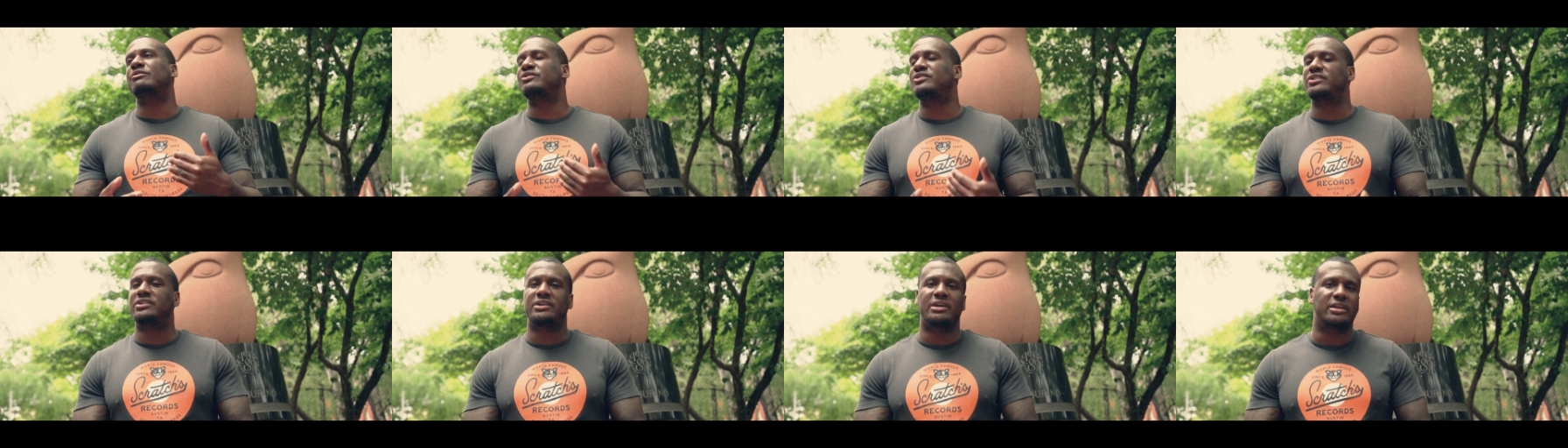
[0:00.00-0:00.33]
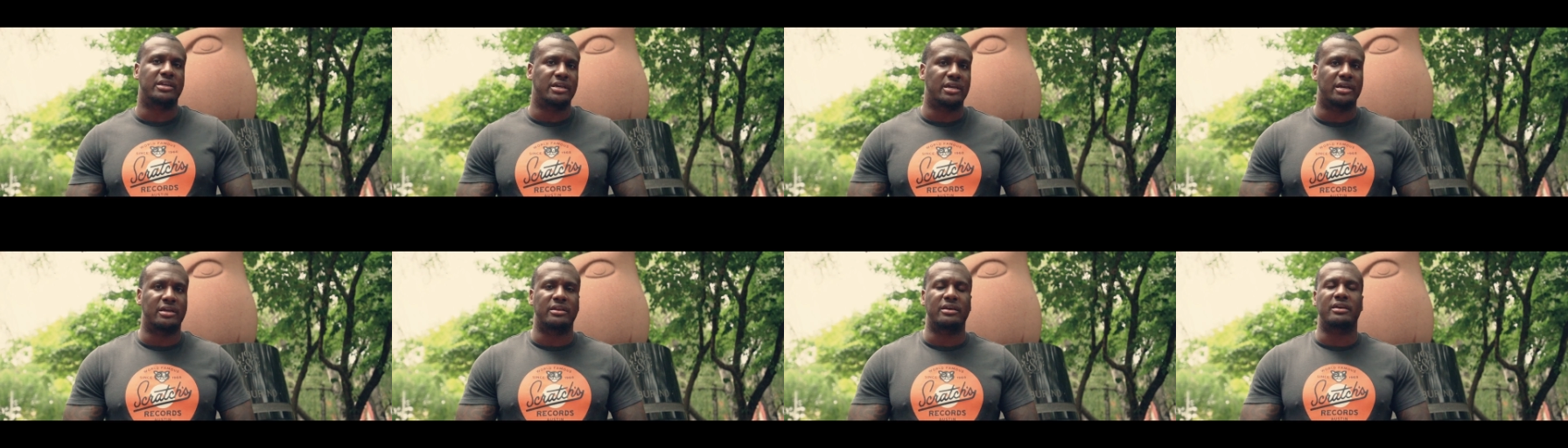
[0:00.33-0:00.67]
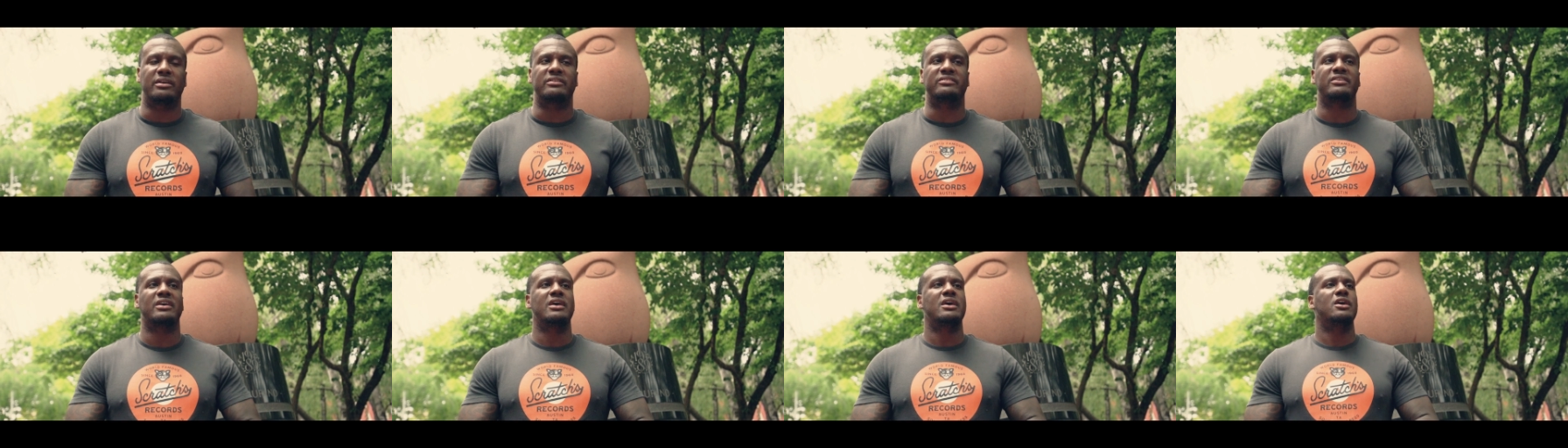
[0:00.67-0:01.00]
shitty it
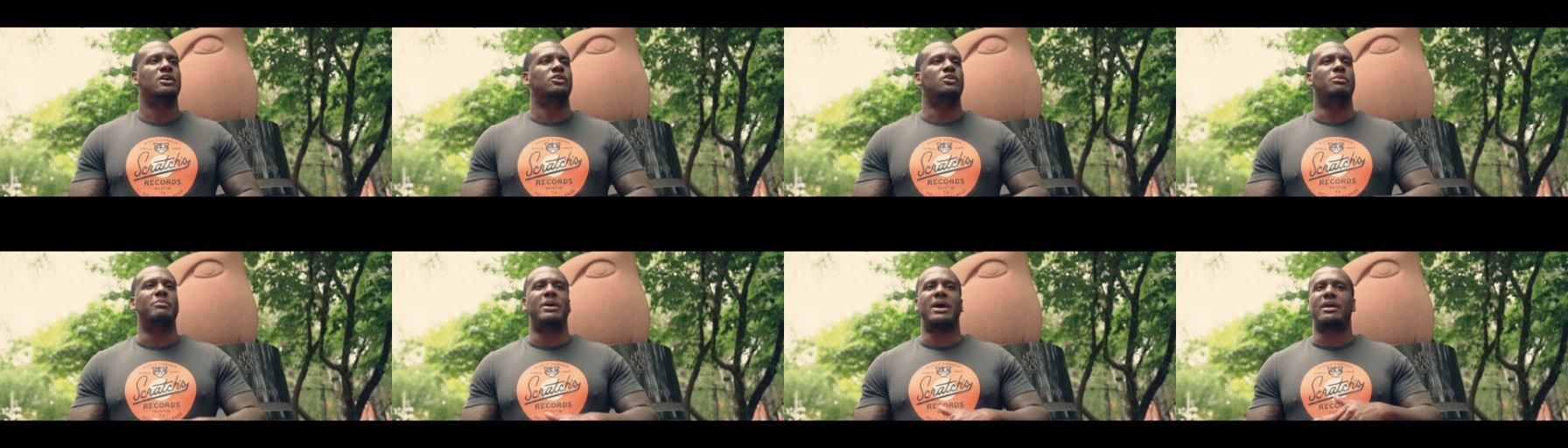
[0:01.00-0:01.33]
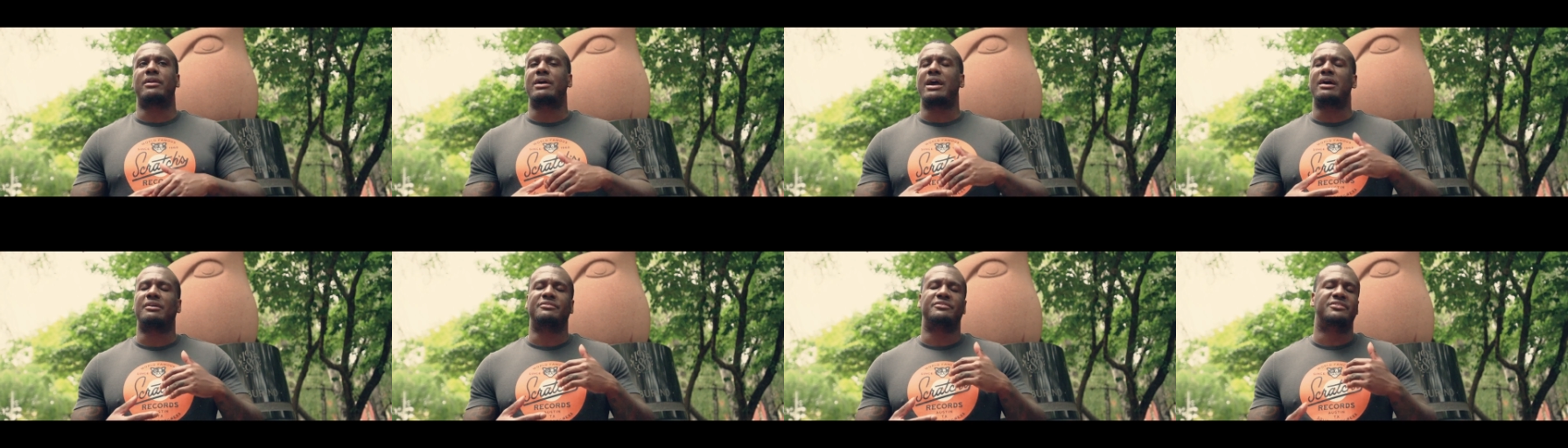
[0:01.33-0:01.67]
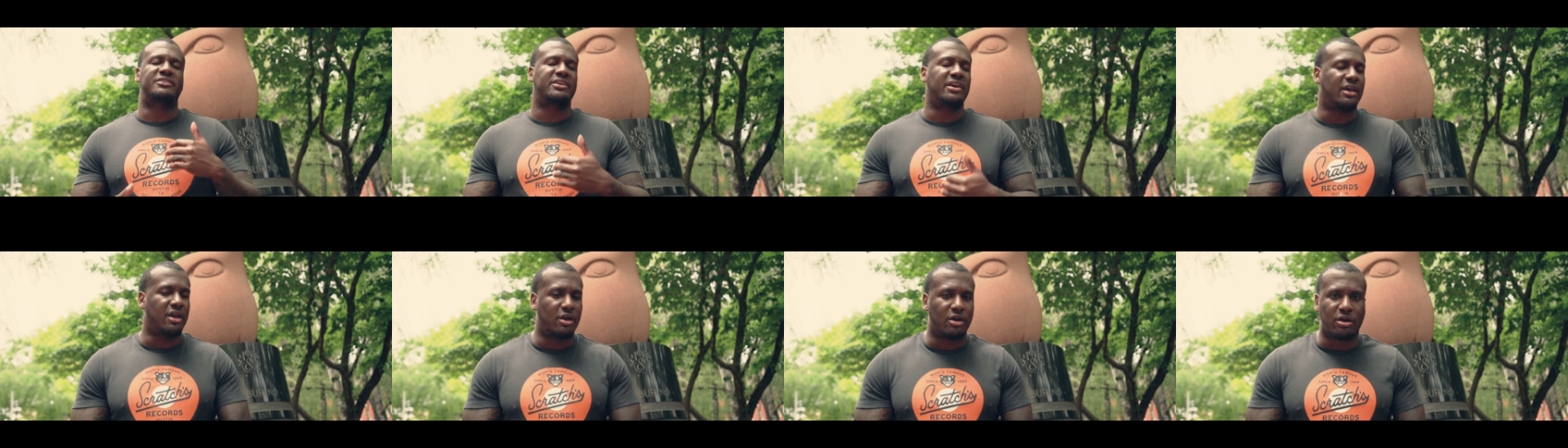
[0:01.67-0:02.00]
is, no matter how
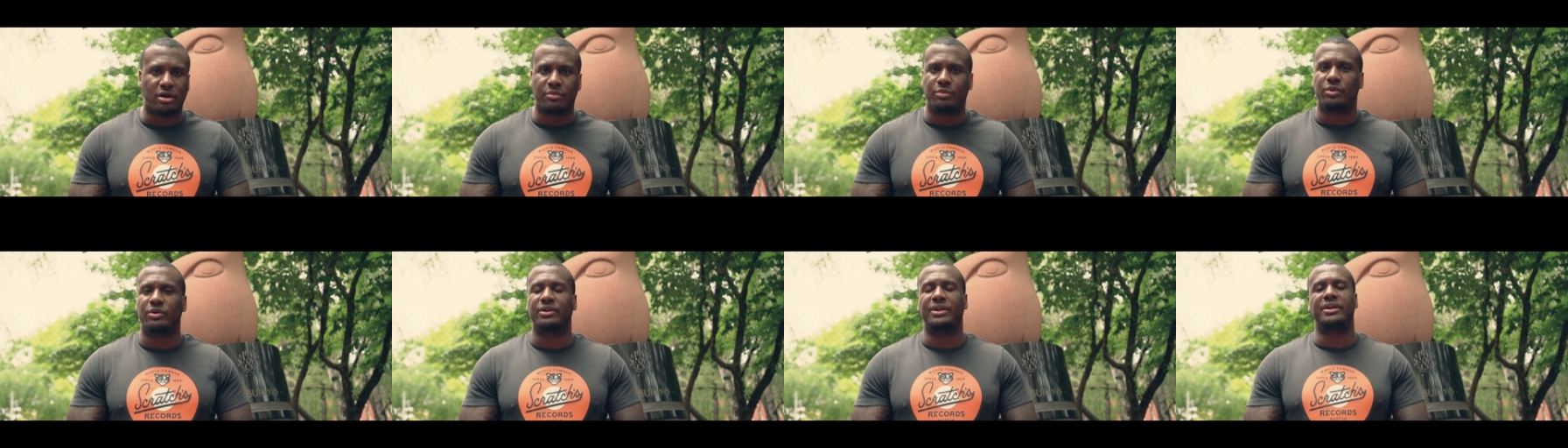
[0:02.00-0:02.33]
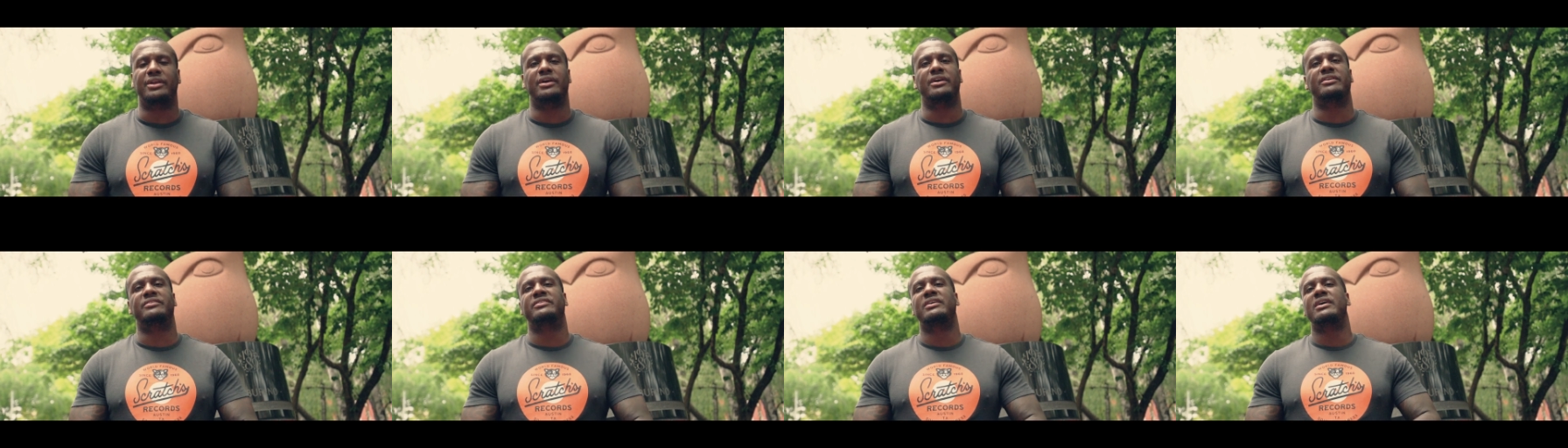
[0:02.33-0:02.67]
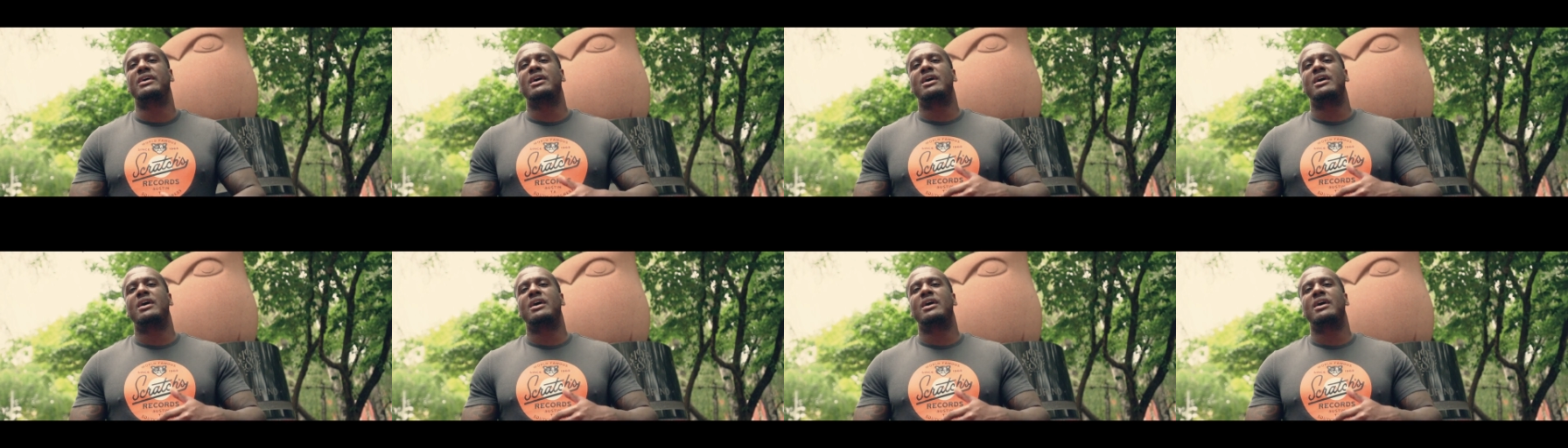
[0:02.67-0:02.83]
terrible it is,